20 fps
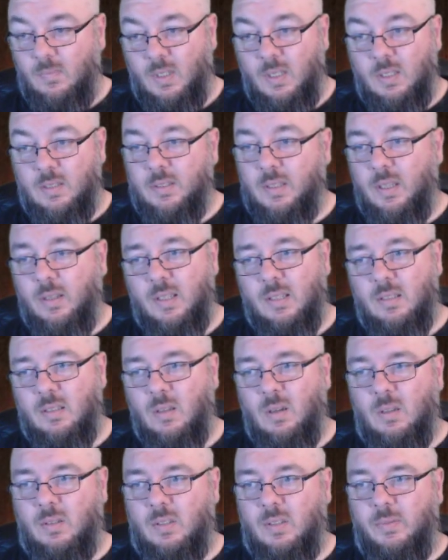So there's
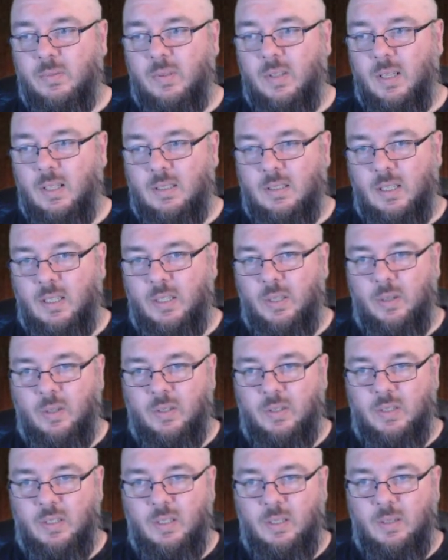lots of things that you
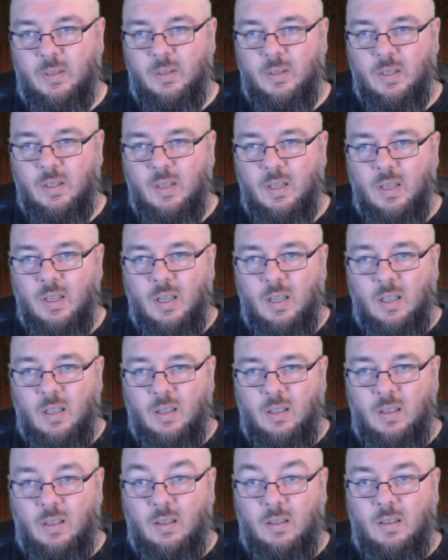can do.
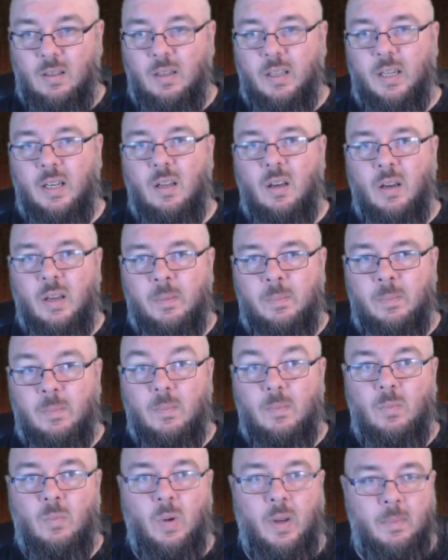I mean, I
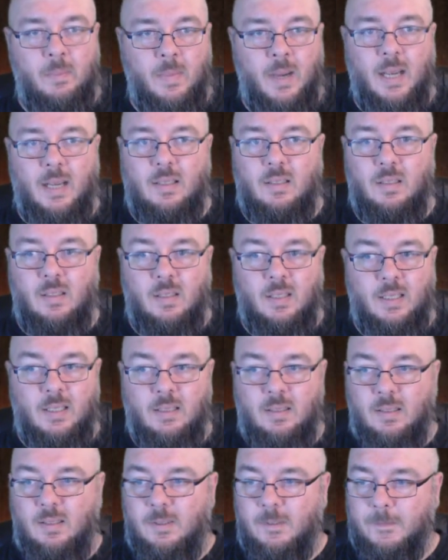when Mac
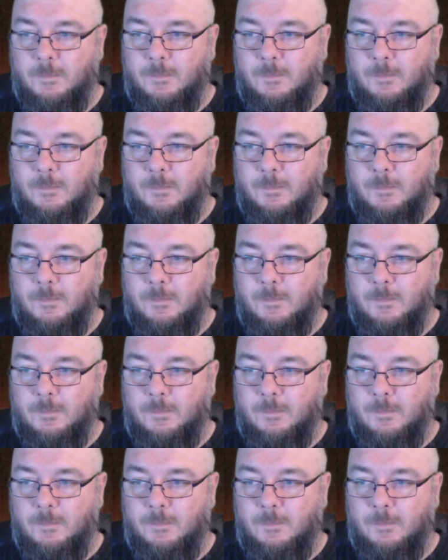dies,